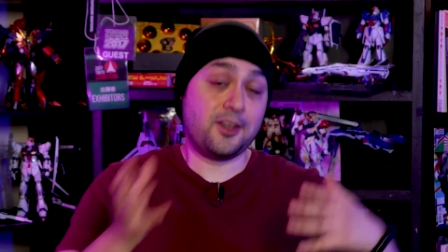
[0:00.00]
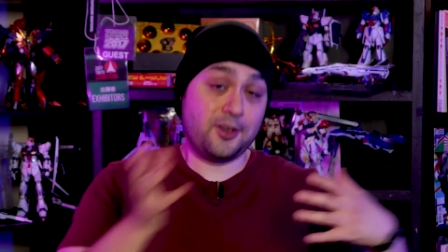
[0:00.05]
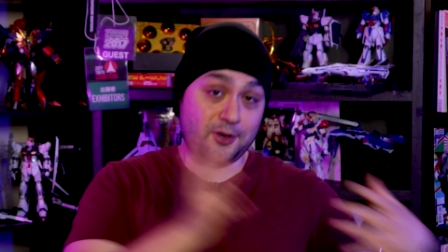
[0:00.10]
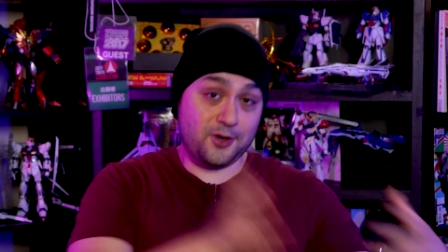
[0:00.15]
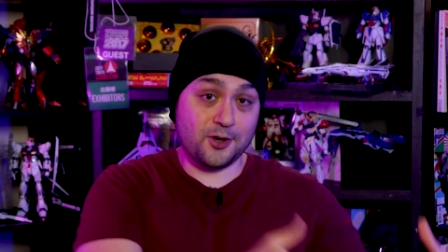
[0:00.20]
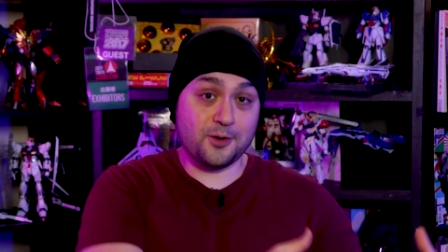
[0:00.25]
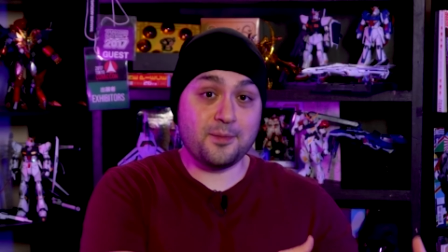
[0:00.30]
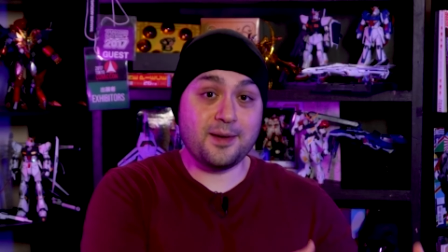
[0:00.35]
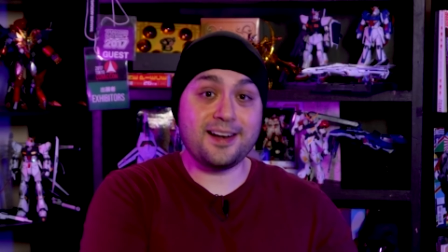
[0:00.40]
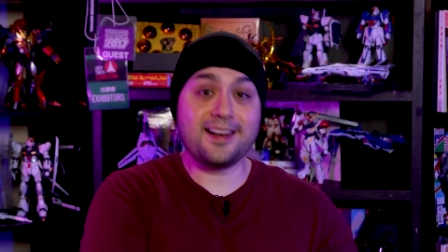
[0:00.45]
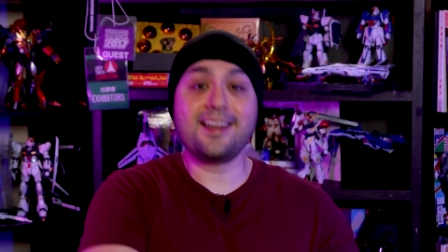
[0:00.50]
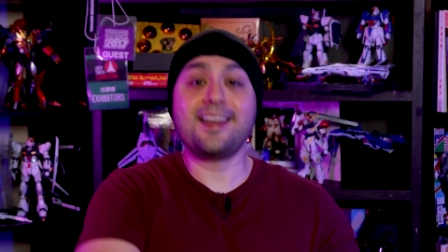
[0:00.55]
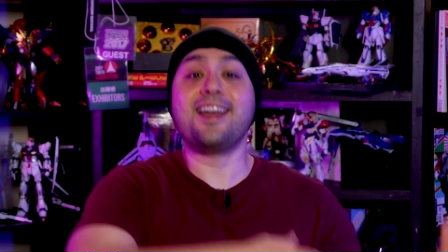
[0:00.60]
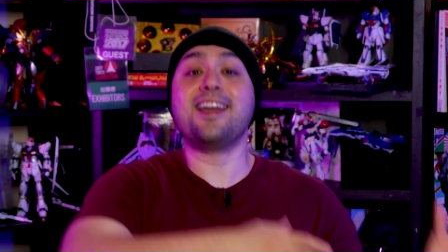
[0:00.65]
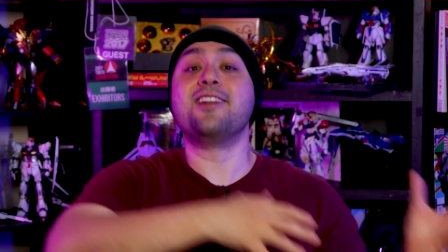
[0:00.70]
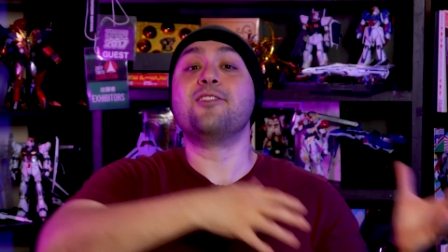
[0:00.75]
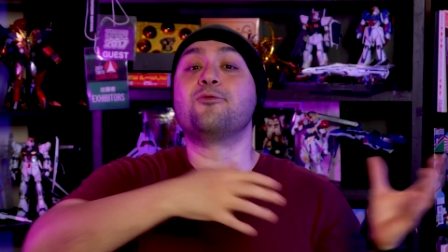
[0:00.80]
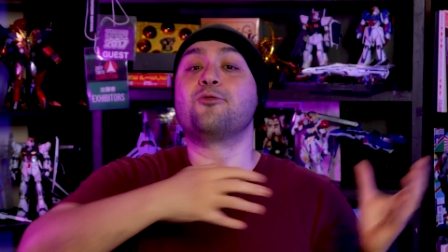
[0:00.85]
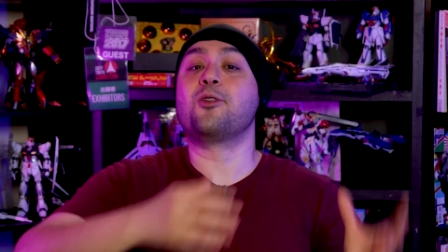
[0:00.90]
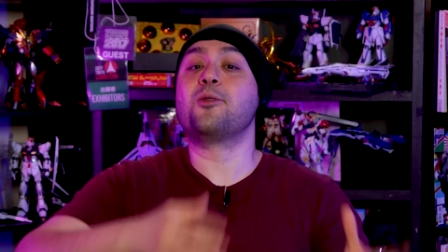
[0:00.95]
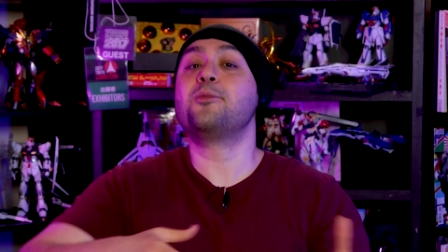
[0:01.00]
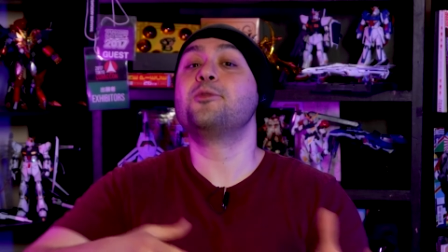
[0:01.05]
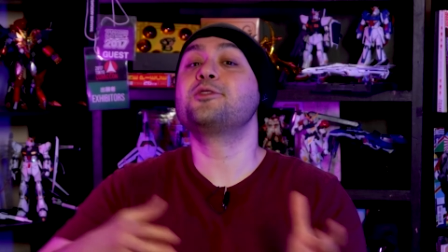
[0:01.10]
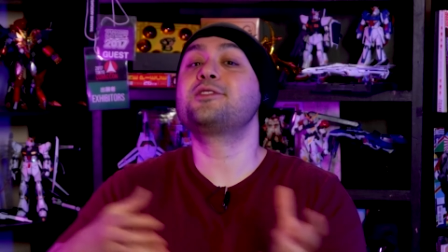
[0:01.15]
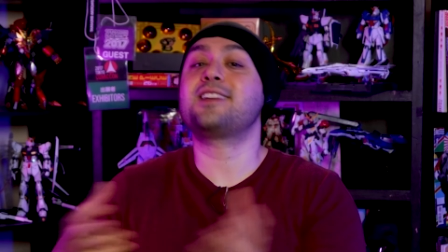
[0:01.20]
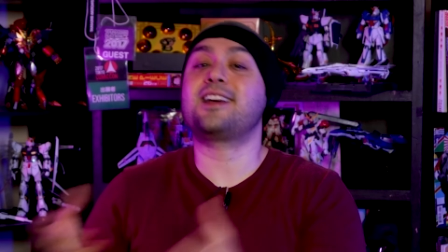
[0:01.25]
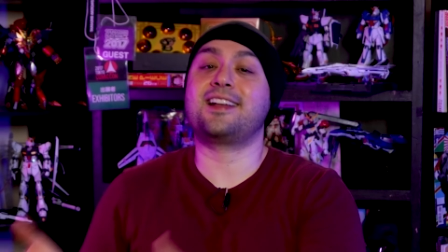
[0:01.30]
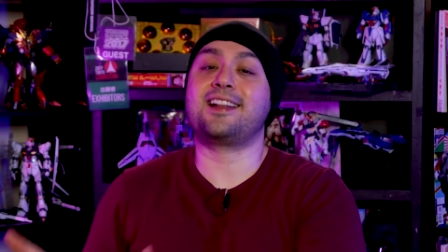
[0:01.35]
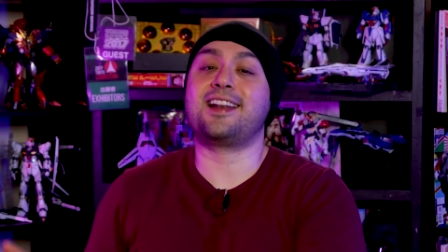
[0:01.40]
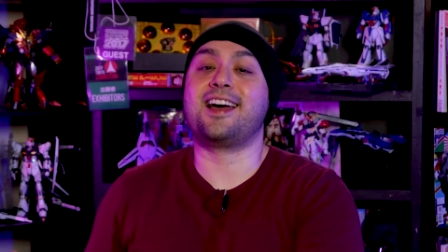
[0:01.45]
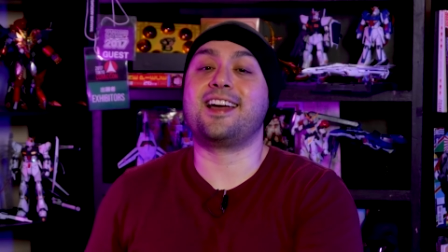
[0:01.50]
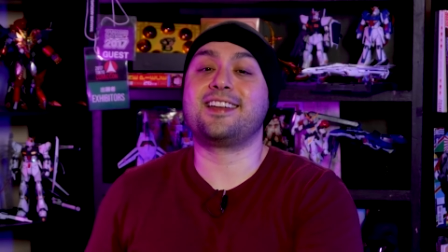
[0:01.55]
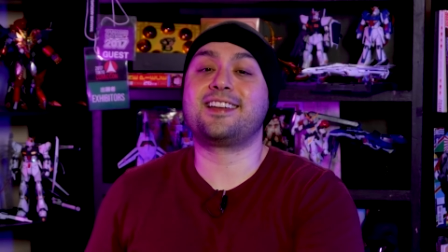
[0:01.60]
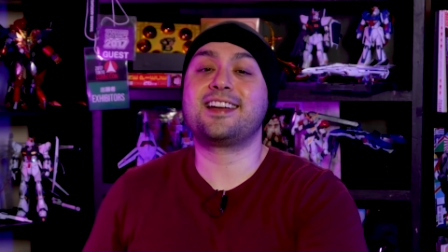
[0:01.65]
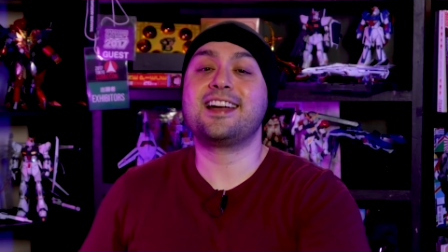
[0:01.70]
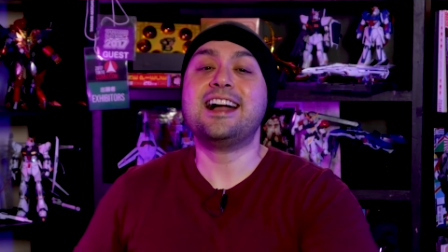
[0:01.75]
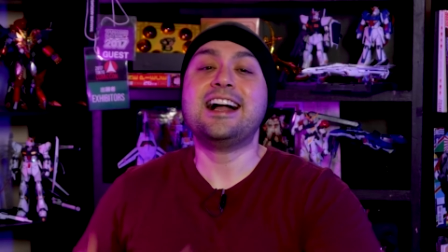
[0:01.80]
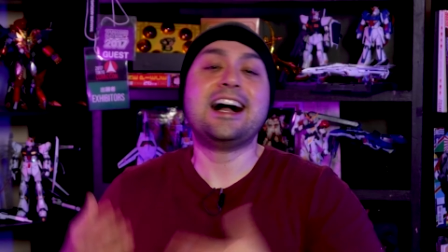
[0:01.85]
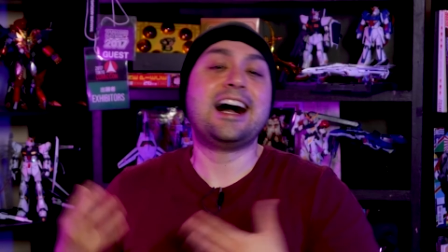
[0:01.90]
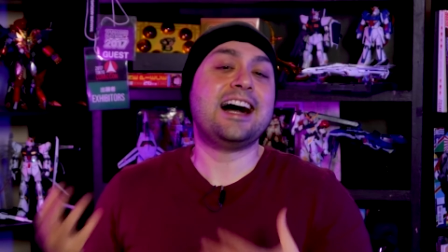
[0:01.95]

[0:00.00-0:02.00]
human and robot alike.